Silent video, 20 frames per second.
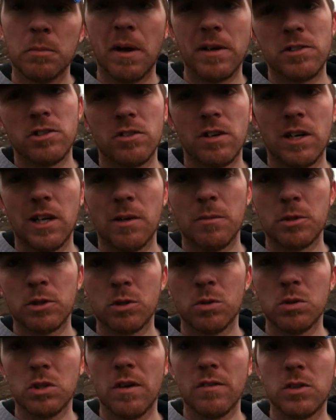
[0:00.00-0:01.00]
Batteries ran out of my
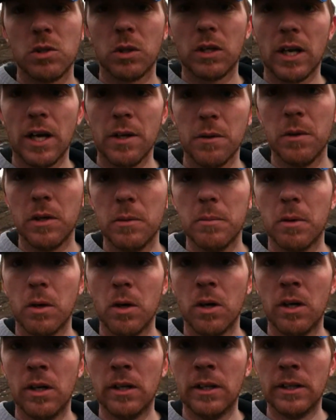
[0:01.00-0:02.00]
screwdriver, so I can't do any
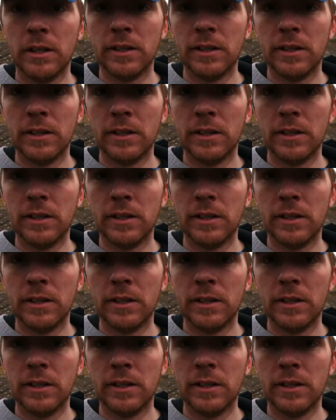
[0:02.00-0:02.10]
more.